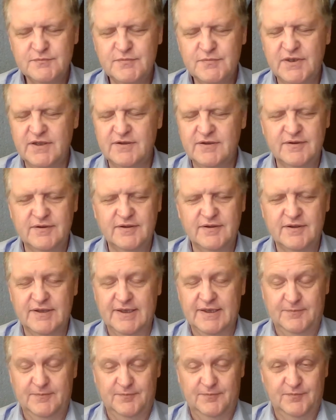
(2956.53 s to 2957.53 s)
but
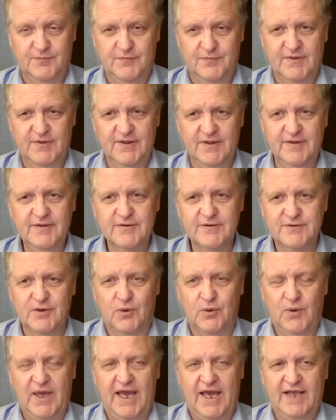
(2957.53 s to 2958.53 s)
there's
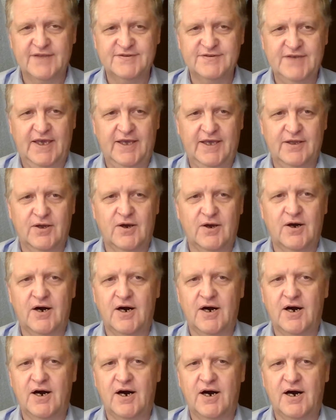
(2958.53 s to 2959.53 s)
no way I can say it
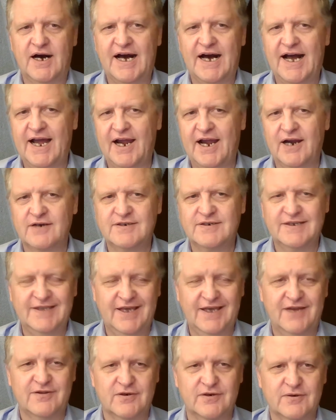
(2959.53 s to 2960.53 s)
R
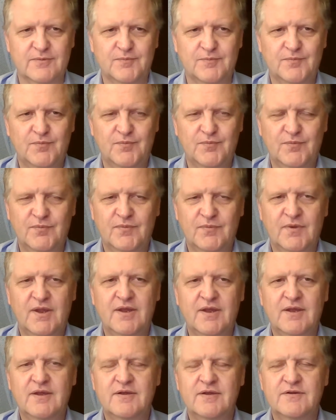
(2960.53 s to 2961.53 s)
together.
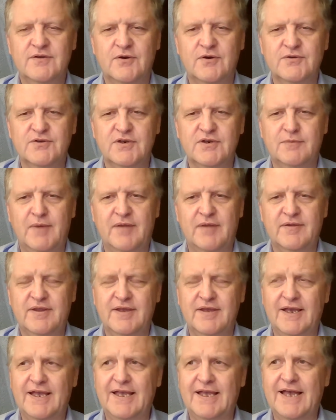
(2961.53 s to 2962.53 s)
So it's going to come
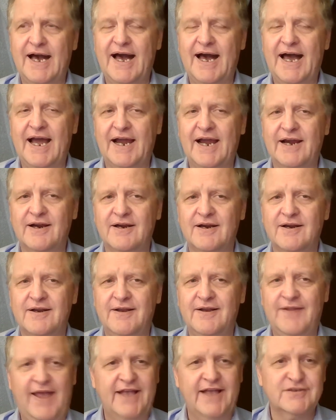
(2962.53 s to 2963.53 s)
out like gar,
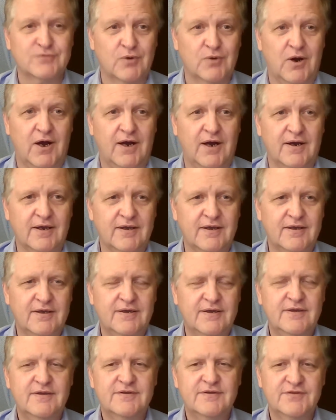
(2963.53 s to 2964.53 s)
and that's wrong.
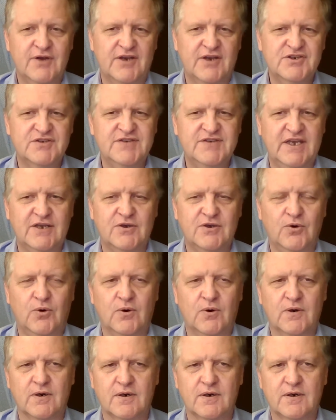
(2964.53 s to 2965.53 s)
So I should say
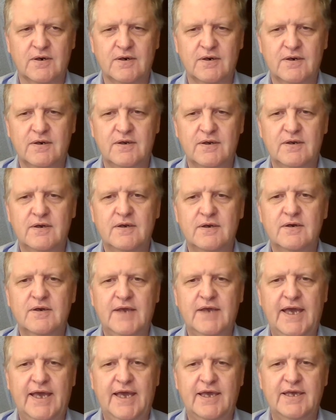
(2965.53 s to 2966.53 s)
gore.
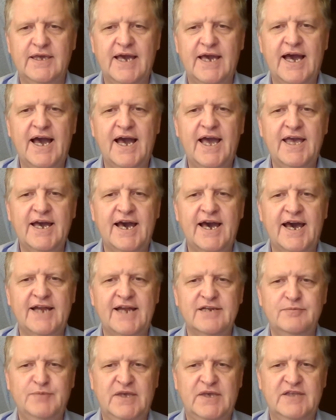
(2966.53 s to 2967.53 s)
Okay, jeg
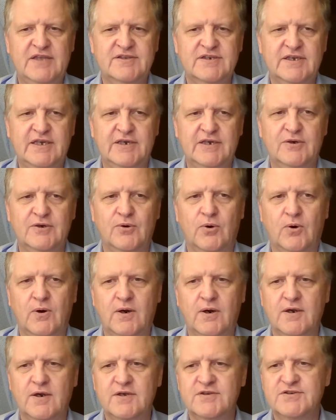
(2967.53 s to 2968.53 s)
hadde pizza
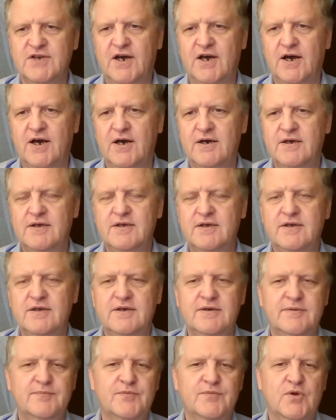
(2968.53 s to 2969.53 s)
Igor saw,
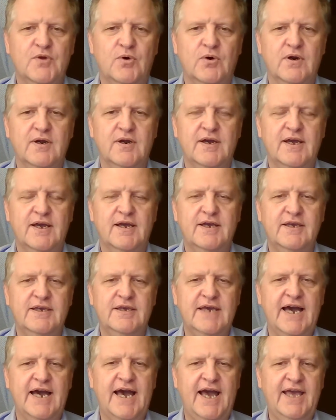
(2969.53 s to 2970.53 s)
or
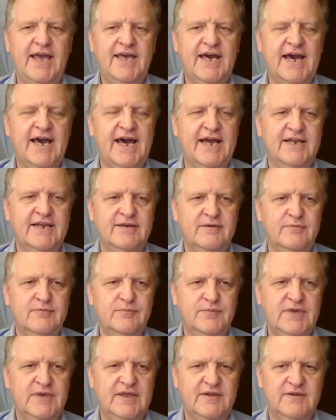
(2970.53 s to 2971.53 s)
jeg hadde
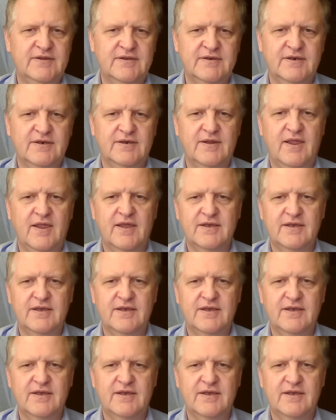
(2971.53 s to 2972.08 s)
pizza